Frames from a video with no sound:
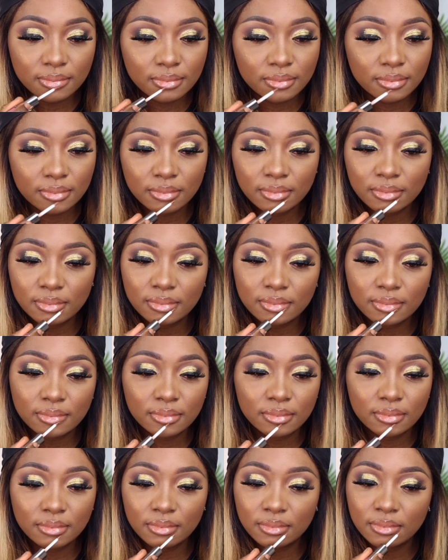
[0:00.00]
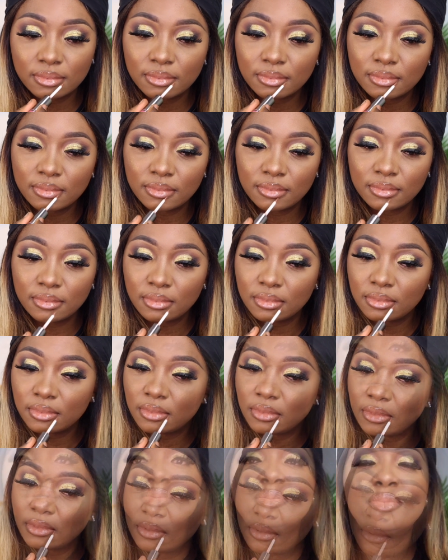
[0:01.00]
I'm going
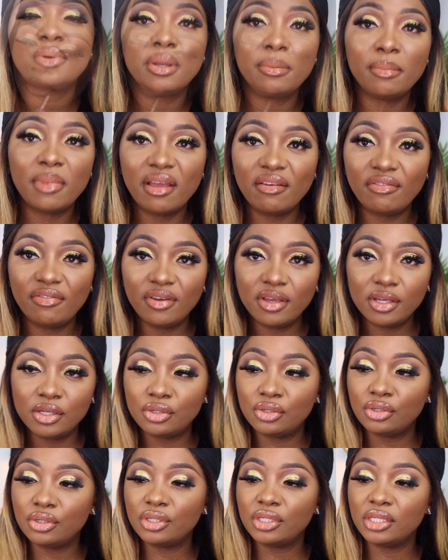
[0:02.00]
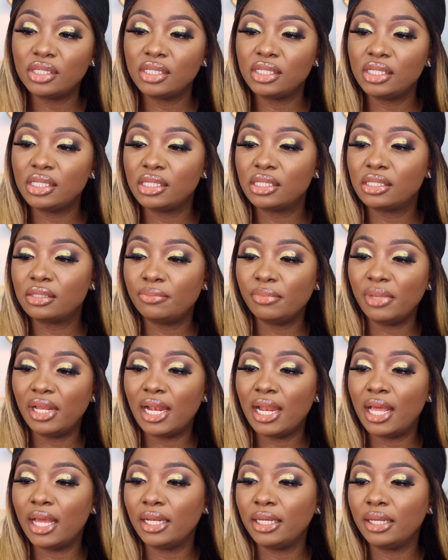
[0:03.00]
to spray my face using this
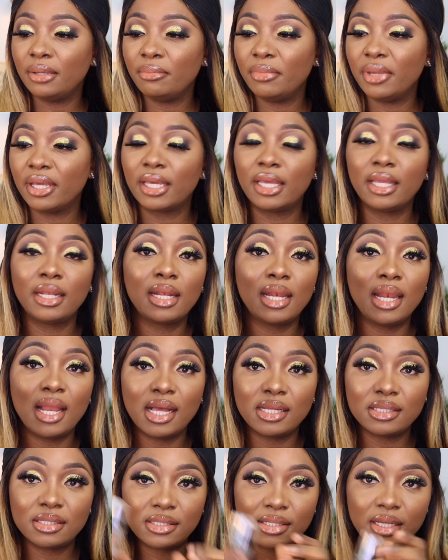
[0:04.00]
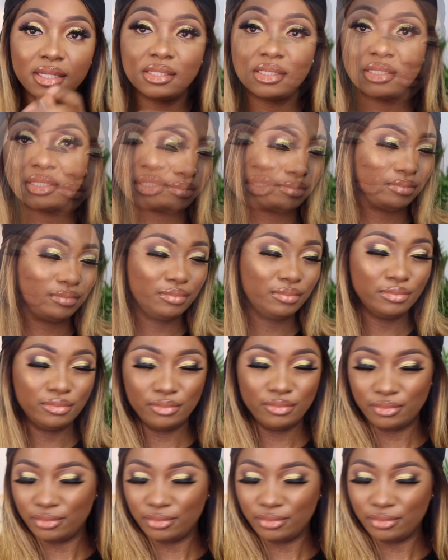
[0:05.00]
Milani Make It Last setting spray.